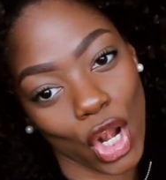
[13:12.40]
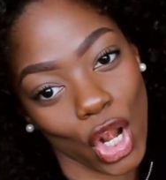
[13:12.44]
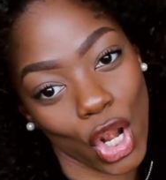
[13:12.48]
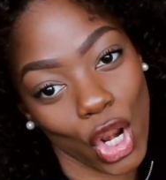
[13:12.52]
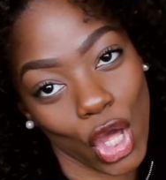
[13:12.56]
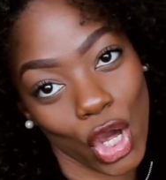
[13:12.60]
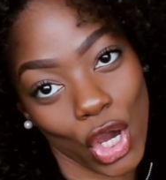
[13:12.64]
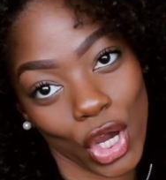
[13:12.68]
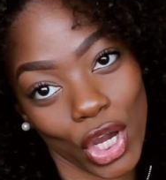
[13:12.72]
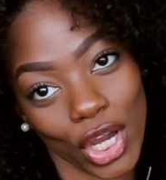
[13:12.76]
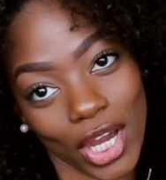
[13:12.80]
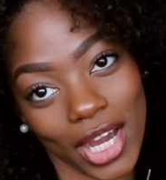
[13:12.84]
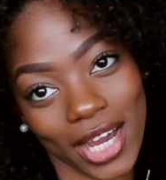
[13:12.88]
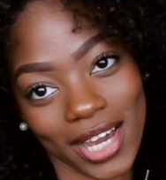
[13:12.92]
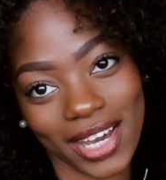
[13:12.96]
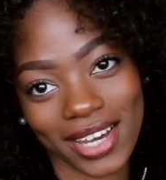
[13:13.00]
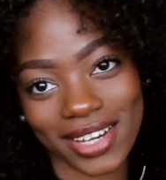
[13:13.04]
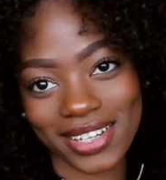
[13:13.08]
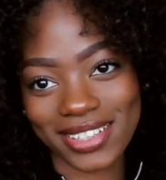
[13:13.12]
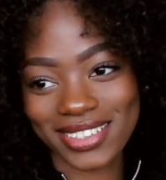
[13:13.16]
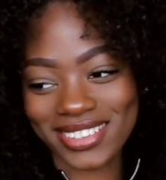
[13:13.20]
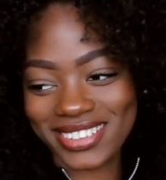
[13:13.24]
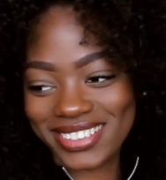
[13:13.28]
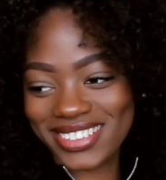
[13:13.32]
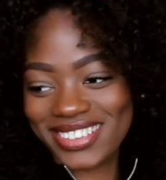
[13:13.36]
look.
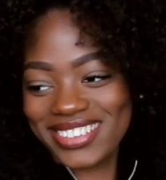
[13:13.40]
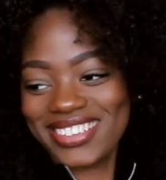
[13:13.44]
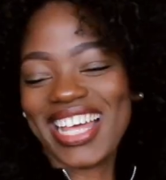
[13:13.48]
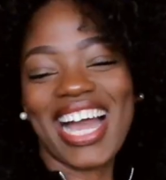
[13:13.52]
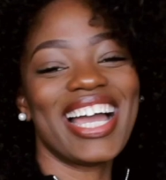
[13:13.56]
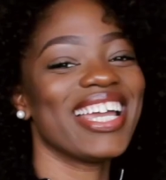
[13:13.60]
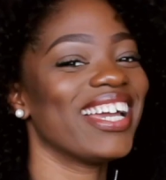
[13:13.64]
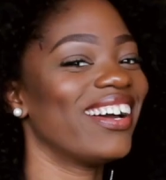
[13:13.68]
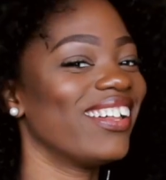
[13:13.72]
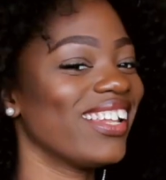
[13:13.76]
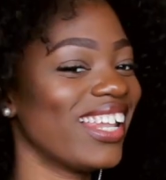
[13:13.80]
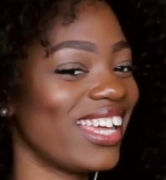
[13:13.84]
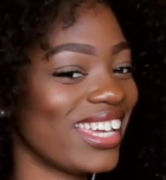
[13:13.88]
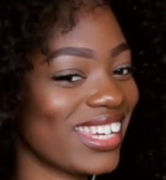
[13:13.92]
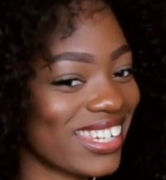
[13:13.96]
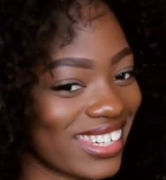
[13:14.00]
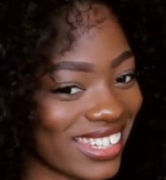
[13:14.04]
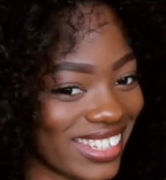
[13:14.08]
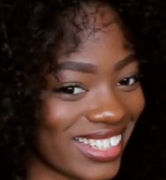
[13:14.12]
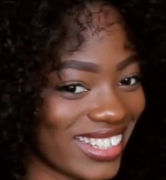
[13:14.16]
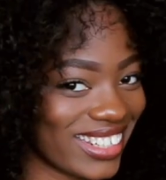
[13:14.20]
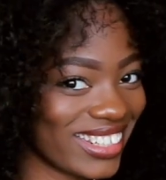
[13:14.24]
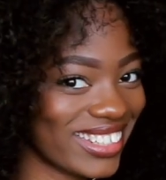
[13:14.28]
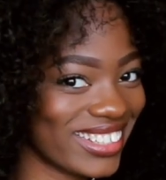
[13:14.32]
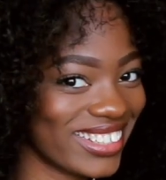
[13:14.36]
How y'all like
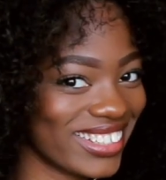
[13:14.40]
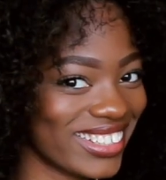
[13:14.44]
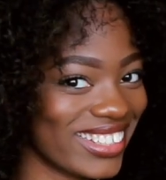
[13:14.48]
it?